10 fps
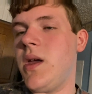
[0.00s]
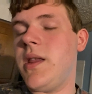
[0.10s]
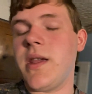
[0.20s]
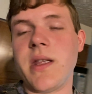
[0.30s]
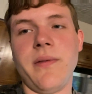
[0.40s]

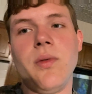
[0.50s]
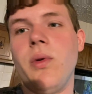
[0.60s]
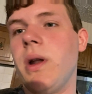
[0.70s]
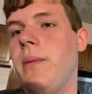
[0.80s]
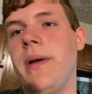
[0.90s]

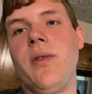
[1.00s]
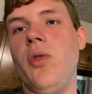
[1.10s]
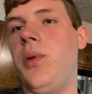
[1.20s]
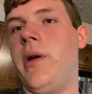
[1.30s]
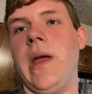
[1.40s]
one of the best
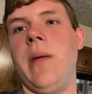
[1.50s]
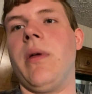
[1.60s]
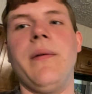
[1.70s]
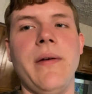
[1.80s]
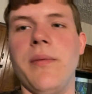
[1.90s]
two-player games
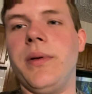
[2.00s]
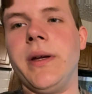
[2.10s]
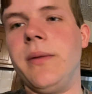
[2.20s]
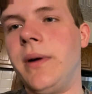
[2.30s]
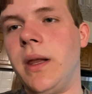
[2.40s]
I've ever
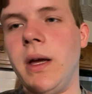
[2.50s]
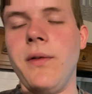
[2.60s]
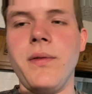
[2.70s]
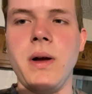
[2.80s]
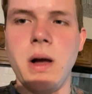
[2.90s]
played in my life.